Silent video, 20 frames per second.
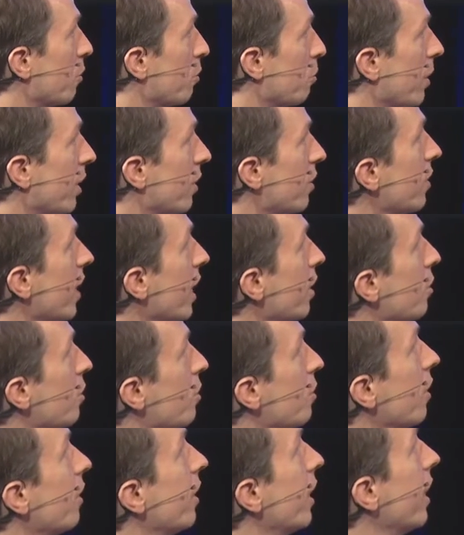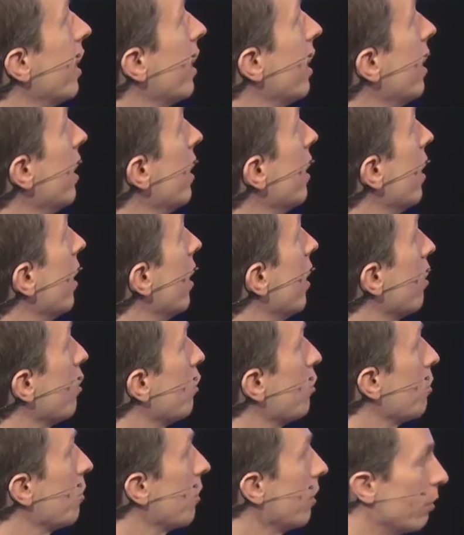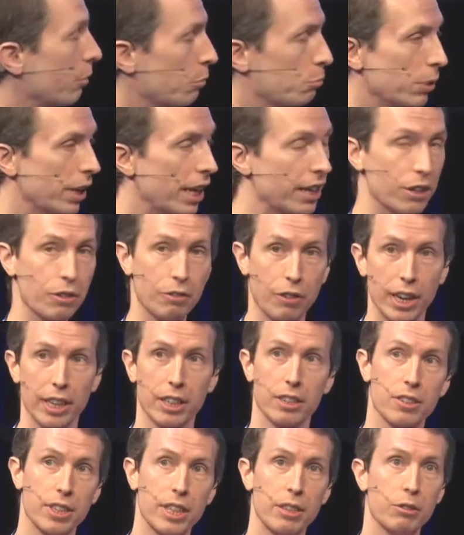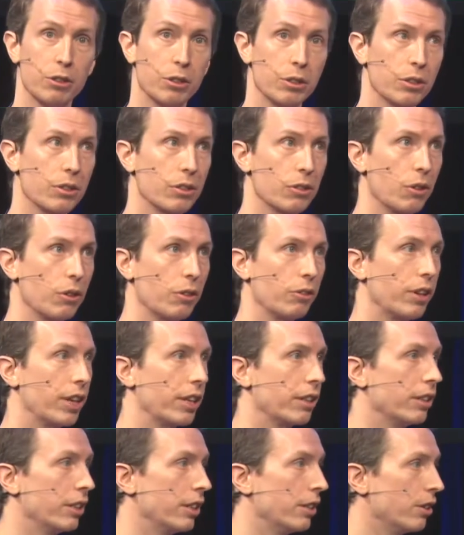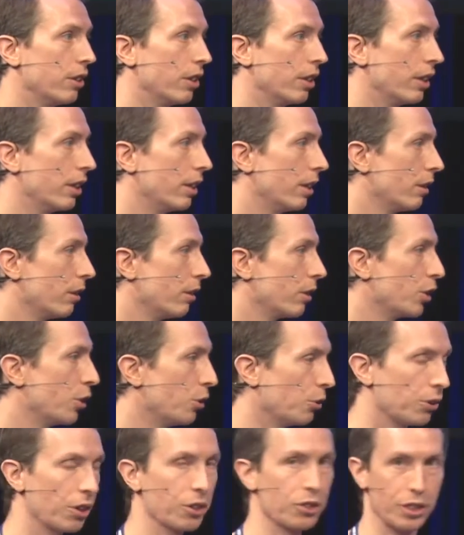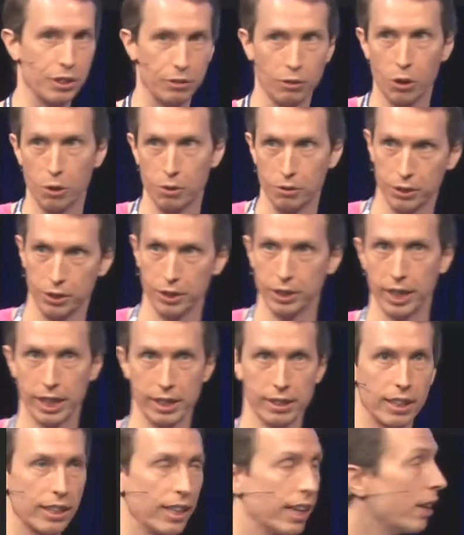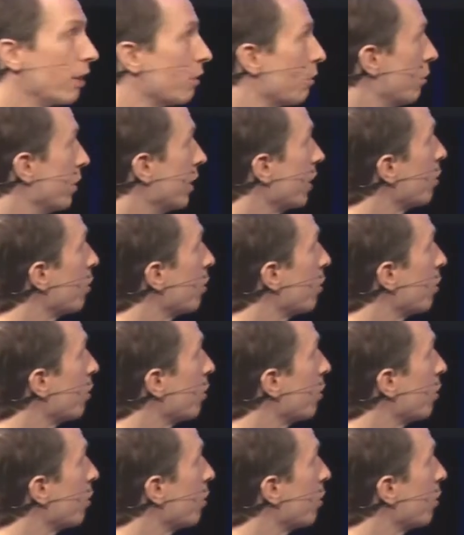as well as textures on there, blend files even, sort of like the Curiosity rover and things like that. It's really